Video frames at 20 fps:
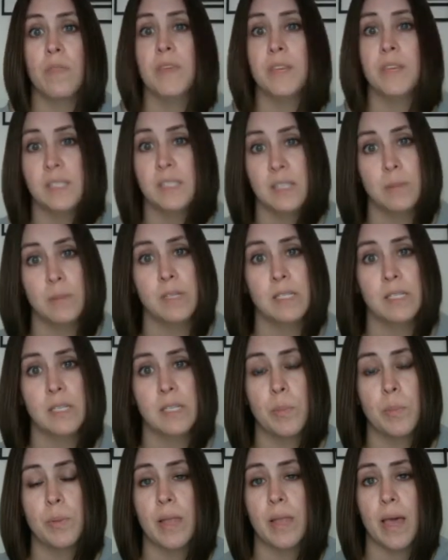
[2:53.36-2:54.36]
this comes
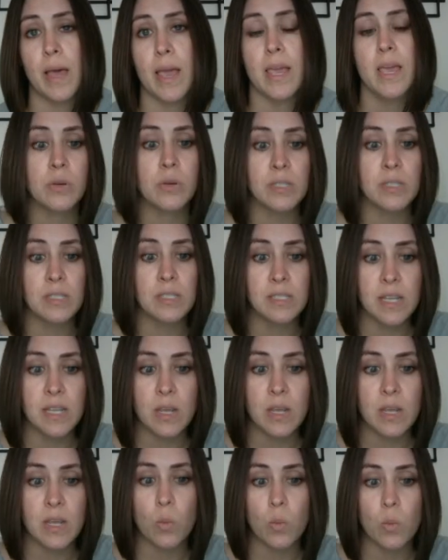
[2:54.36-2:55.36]
into play. You can
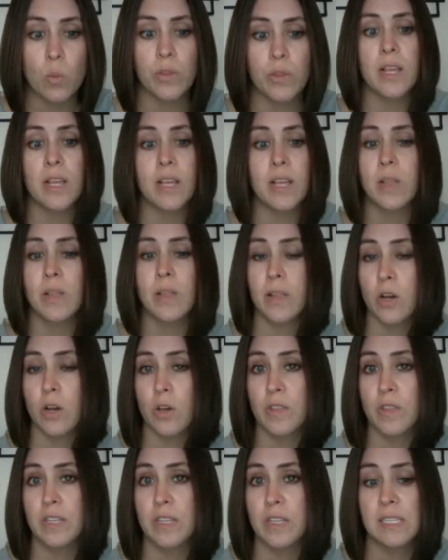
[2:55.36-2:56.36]
see what they're going to get when they click
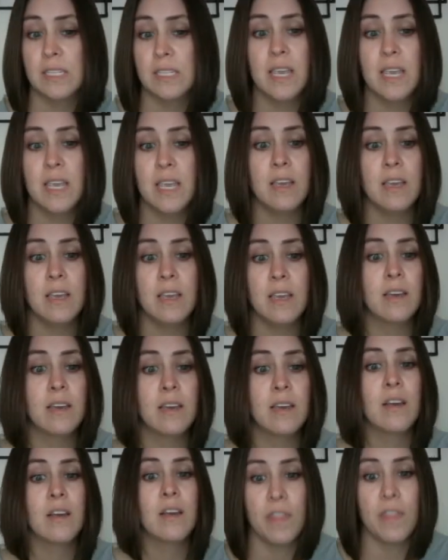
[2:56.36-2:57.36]
on this link,
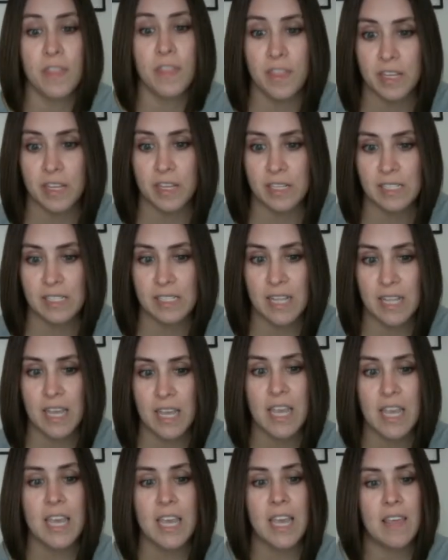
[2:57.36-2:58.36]
on this
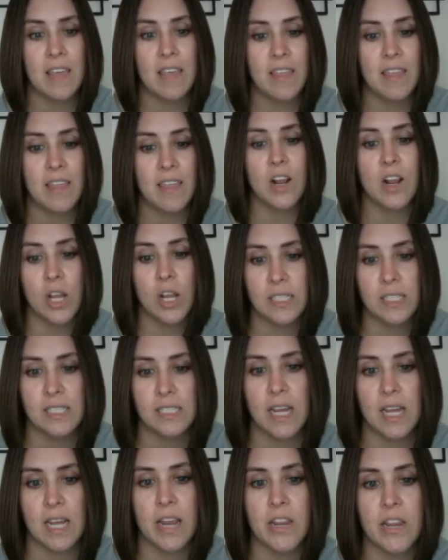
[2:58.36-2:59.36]
link, and then on
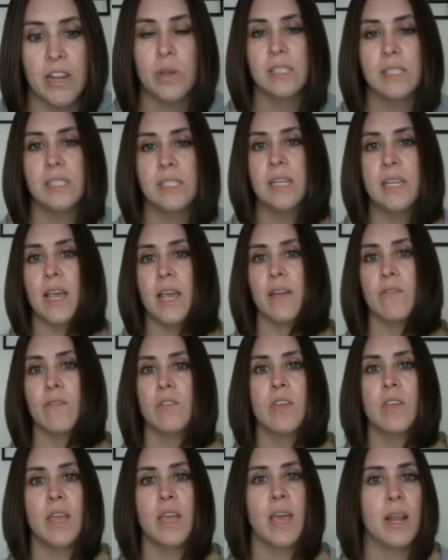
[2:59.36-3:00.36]
done. You can see
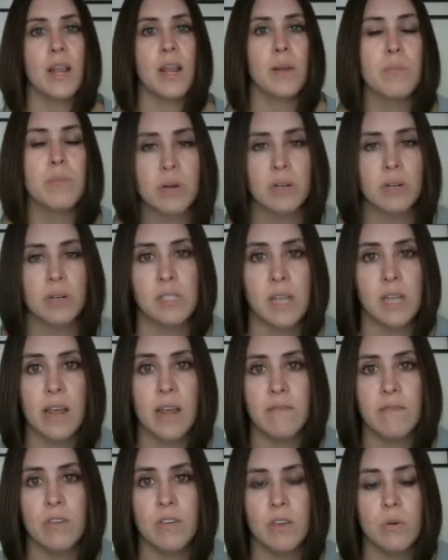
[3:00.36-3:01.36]
everything at a bird's
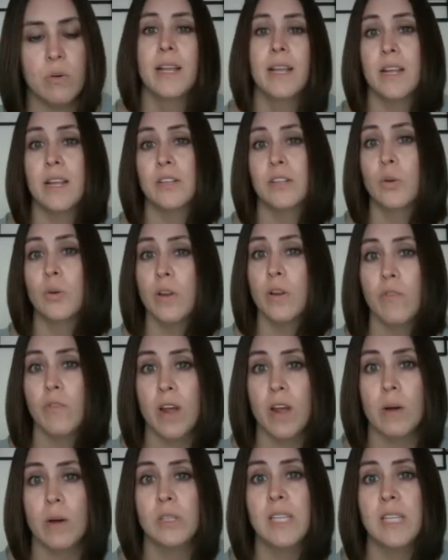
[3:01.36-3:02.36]
eye view. Now twenty-four
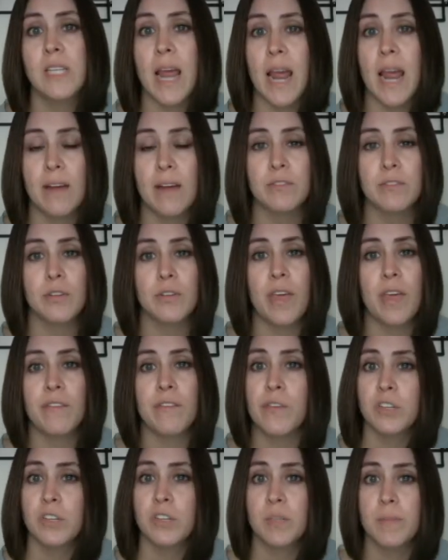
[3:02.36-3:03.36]
hours after
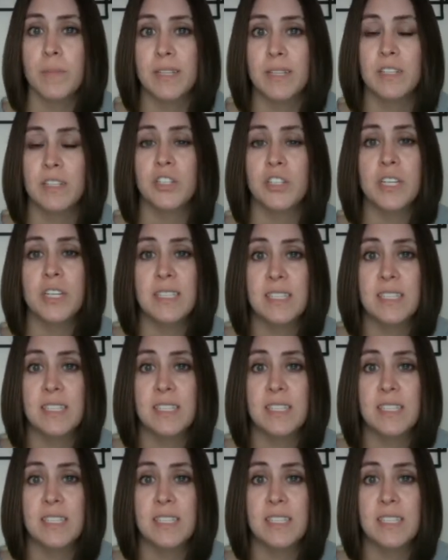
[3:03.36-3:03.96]
that first message is